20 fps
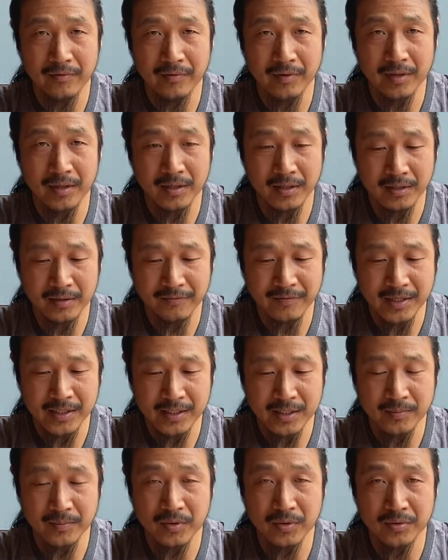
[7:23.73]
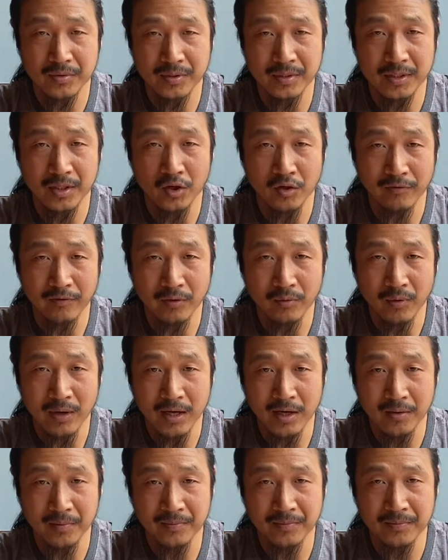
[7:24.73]
the vegetables
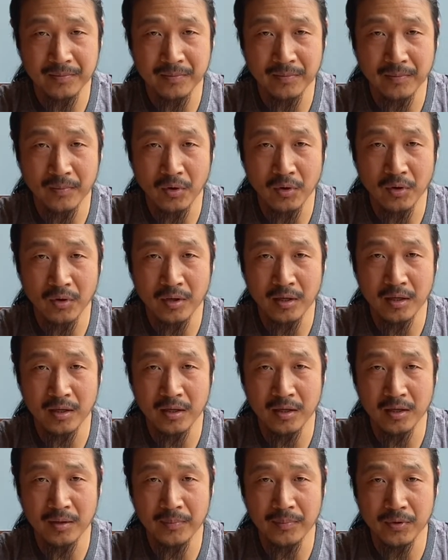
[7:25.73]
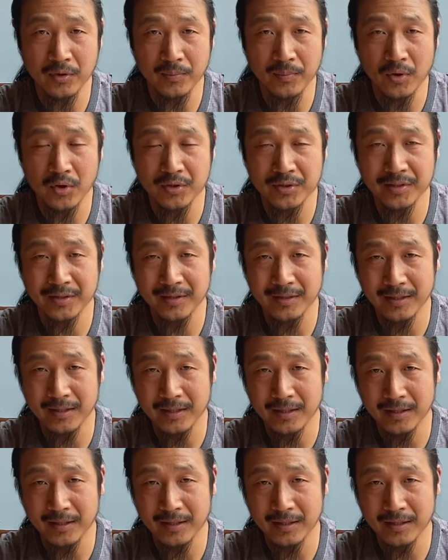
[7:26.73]
overwhelm more proportionally